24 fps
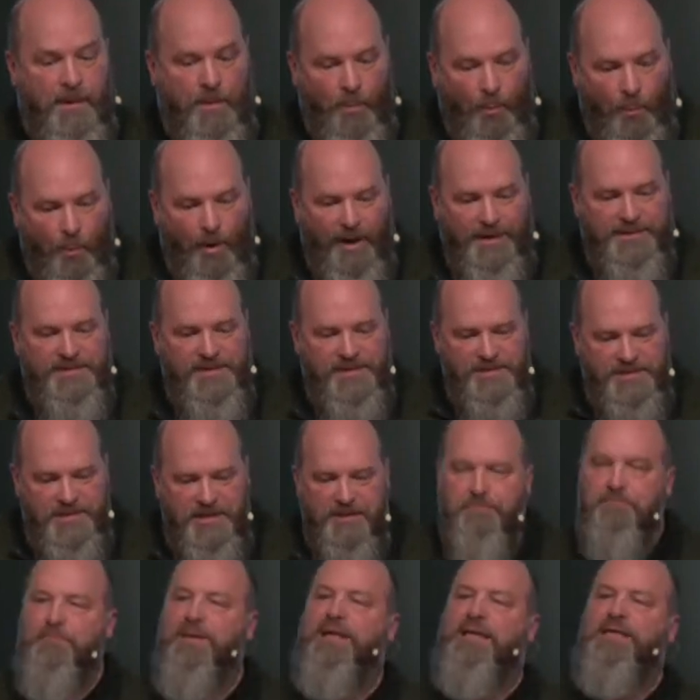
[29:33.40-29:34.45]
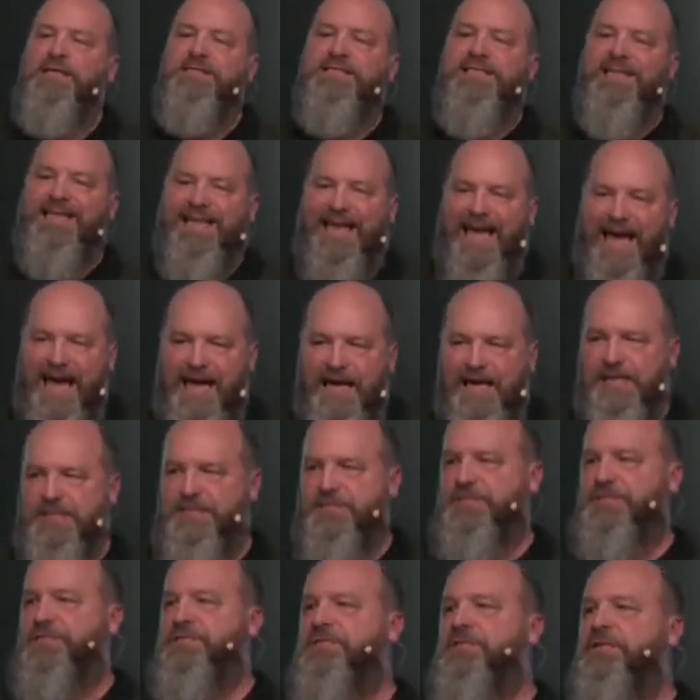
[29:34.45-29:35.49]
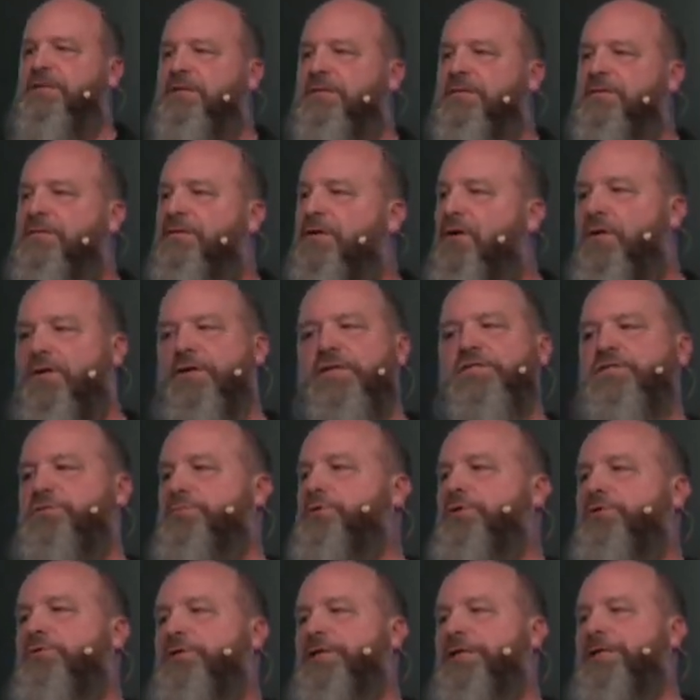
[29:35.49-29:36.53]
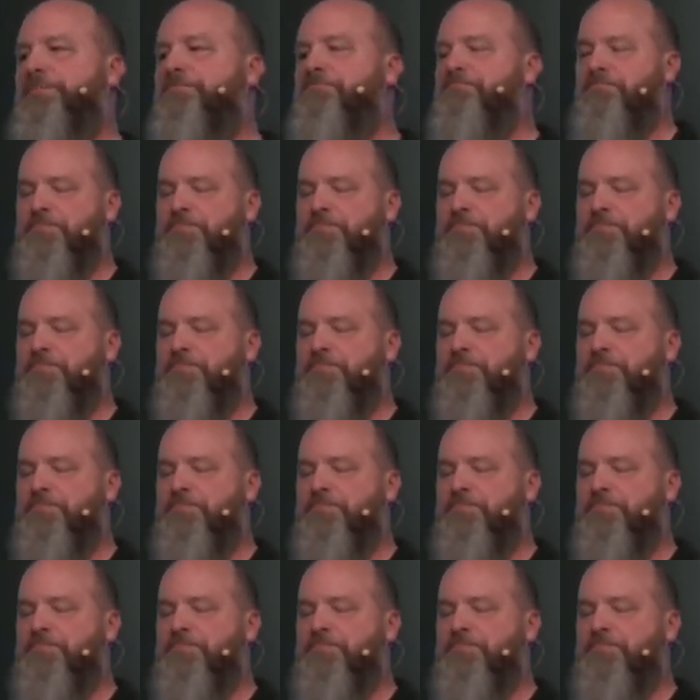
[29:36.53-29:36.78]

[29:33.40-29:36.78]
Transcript: What does it mean to gaze on His beauty?